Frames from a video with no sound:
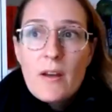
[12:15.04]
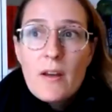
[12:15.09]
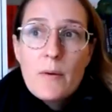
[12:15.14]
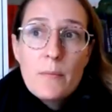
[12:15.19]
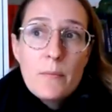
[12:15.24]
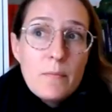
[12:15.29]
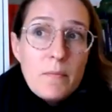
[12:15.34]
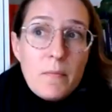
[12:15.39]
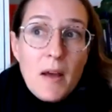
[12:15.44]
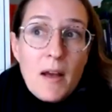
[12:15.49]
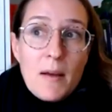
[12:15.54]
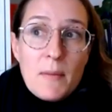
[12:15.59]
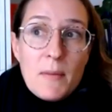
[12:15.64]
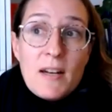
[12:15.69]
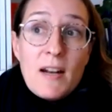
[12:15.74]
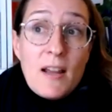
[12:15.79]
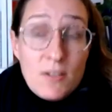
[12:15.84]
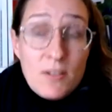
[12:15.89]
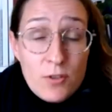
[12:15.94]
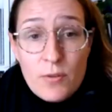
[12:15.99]
I mean,
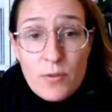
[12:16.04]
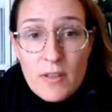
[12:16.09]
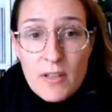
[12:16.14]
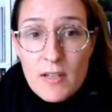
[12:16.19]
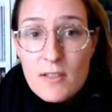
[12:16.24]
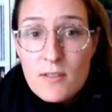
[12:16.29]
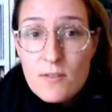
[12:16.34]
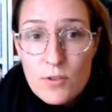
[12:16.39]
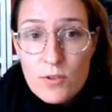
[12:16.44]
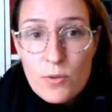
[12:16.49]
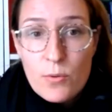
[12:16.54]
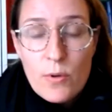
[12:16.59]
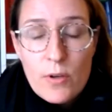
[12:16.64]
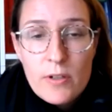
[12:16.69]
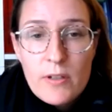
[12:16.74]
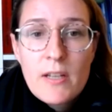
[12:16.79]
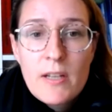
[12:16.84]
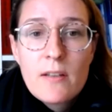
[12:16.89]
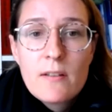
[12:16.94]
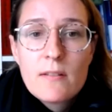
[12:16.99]
I do think it's too
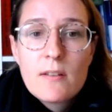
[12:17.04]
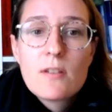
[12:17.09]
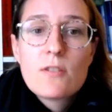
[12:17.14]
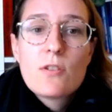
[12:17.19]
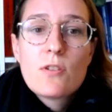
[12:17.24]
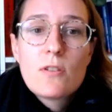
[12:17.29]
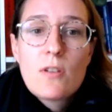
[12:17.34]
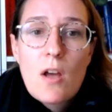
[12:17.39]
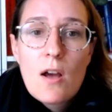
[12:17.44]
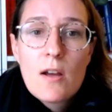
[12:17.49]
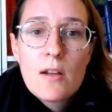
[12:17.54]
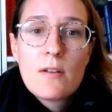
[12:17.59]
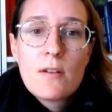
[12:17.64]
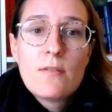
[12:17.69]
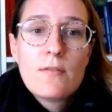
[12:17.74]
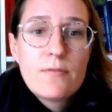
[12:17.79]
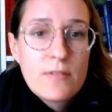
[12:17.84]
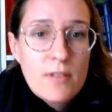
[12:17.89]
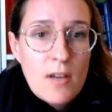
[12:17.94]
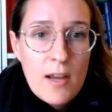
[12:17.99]
early. There's a lot
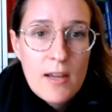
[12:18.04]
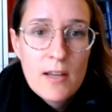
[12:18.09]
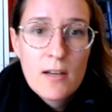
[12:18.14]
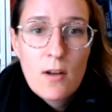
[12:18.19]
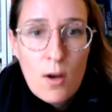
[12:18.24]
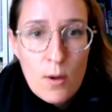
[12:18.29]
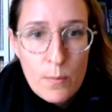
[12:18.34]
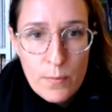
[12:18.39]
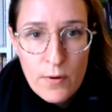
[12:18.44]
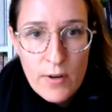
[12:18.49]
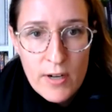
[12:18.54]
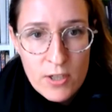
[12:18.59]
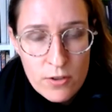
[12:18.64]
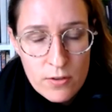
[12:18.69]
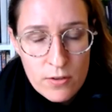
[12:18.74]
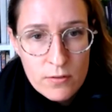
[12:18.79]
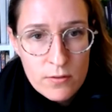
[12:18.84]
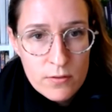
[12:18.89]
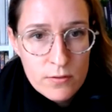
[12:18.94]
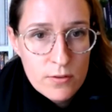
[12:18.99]
of tight
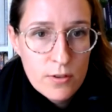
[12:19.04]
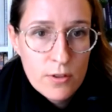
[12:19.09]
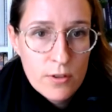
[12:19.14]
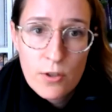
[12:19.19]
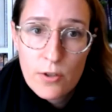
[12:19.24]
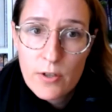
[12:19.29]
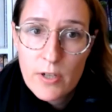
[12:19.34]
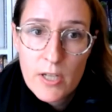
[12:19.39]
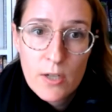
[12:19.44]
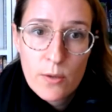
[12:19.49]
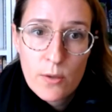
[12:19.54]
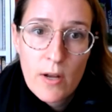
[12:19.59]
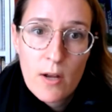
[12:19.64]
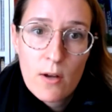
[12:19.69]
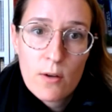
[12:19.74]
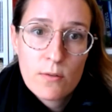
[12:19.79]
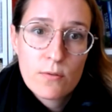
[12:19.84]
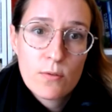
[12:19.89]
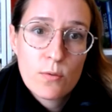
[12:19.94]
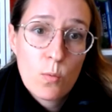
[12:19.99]
operational security
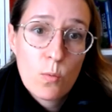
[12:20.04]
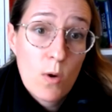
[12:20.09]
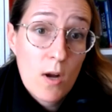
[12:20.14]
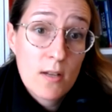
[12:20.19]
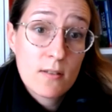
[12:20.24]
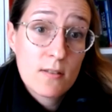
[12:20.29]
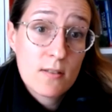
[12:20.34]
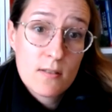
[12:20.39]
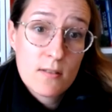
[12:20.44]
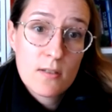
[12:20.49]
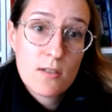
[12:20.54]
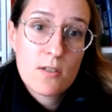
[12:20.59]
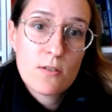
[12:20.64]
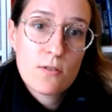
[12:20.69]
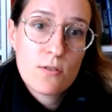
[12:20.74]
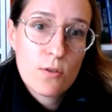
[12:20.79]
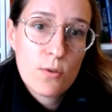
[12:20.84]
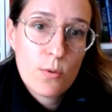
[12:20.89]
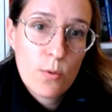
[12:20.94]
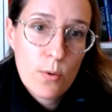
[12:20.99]
around what
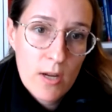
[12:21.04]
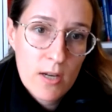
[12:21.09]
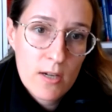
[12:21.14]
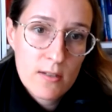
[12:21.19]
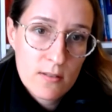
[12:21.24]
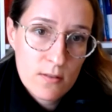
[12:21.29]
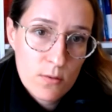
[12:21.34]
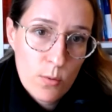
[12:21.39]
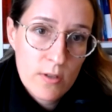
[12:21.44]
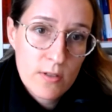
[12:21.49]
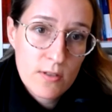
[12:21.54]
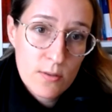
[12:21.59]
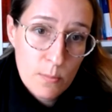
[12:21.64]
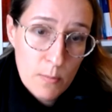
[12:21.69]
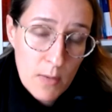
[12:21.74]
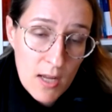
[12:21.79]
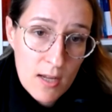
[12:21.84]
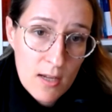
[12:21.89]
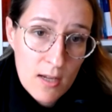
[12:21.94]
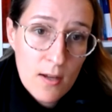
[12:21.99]
decisions Ukraine is going to
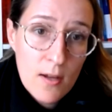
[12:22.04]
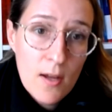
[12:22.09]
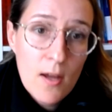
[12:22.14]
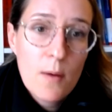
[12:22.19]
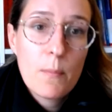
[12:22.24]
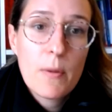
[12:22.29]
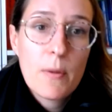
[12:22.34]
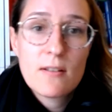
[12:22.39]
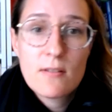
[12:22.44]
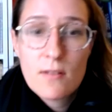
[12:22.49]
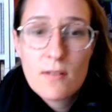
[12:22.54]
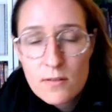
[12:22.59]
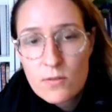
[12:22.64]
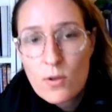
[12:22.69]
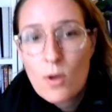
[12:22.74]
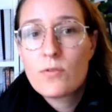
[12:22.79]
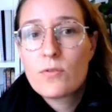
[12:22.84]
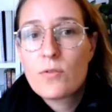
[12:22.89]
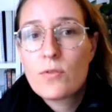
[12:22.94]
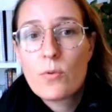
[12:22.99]
make, but it is
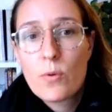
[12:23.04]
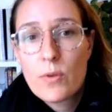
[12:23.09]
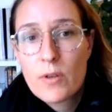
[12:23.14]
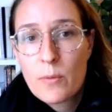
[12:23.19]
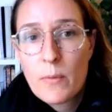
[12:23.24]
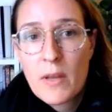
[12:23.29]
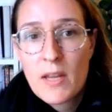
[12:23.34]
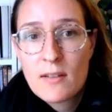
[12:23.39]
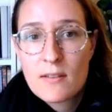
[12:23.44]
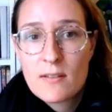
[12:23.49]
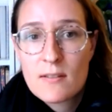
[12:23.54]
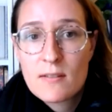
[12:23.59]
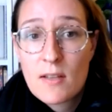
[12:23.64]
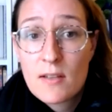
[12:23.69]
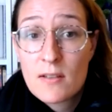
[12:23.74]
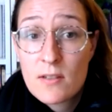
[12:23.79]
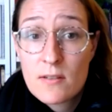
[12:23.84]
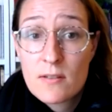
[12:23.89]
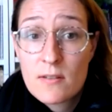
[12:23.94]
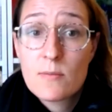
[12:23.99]
also going to make
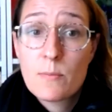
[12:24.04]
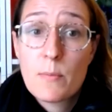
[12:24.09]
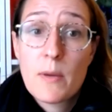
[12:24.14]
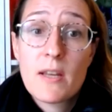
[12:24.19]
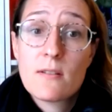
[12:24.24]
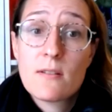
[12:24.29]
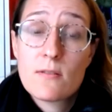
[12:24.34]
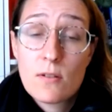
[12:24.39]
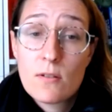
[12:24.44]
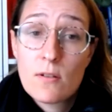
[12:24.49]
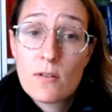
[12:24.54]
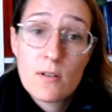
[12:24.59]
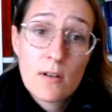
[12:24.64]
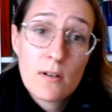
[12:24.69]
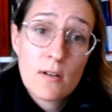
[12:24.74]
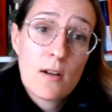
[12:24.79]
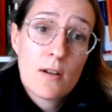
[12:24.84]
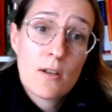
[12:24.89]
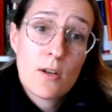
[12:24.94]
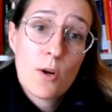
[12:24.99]
decisions based
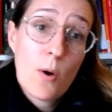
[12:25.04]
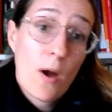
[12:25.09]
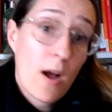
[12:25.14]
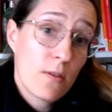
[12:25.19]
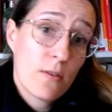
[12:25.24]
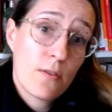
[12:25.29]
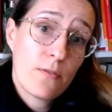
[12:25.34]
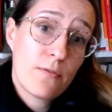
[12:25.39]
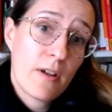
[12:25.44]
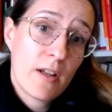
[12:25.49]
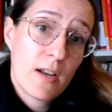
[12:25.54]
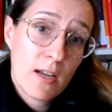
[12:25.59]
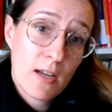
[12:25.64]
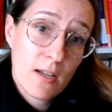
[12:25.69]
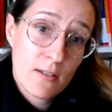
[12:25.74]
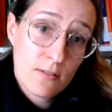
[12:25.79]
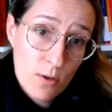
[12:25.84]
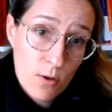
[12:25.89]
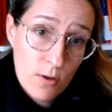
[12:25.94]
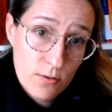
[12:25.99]
on, you know, how the fighting
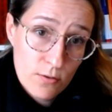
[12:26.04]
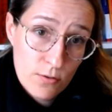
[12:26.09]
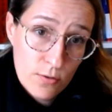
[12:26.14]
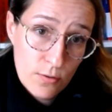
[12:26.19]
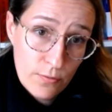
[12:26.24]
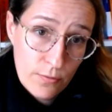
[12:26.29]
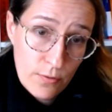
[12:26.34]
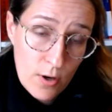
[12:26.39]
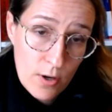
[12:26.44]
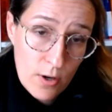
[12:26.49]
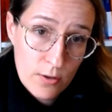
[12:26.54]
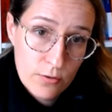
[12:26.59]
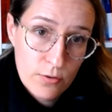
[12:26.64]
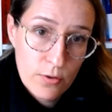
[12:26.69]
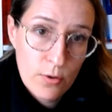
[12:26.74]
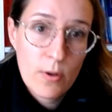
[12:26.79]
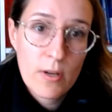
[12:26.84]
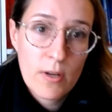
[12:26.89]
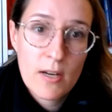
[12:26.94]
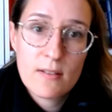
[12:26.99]
has gone so far.
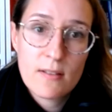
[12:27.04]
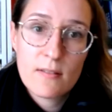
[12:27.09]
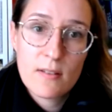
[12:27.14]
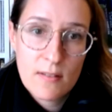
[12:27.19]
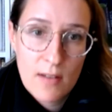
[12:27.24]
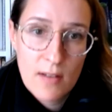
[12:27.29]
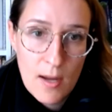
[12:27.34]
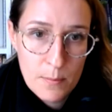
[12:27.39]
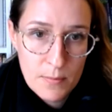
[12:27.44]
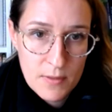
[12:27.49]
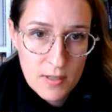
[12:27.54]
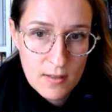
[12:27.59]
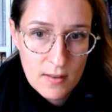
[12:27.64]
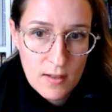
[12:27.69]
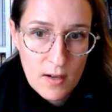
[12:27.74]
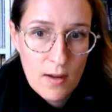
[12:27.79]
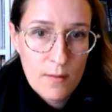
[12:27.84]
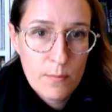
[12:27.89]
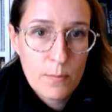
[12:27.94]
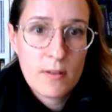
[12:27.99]
So it is adapting.
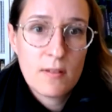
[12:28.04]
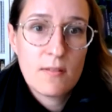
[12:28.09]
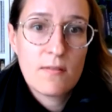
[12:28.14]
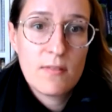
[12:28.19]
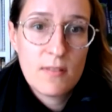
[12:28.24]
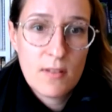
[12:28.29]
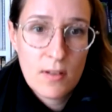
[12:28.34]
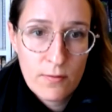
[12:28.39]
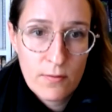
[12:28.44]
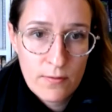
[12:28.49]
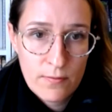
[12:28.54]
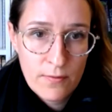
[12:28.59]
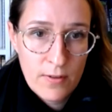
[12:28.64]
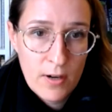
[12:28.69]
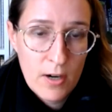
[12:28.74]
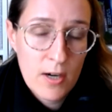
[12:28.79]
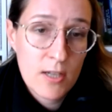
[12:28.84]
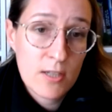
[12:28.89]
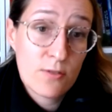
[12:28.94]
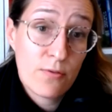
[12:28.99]
There have been
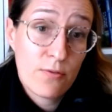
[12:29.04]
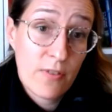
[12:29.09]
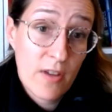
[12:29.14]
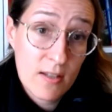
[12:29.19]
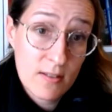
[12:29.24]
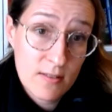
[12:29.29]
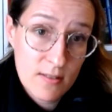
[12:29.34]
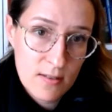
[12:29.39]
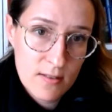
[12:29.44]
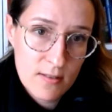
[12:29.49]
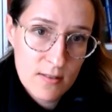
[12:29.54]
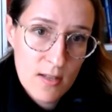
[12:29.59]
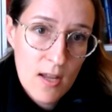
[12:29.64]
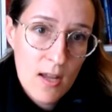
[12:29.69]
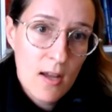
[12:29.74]
various phases.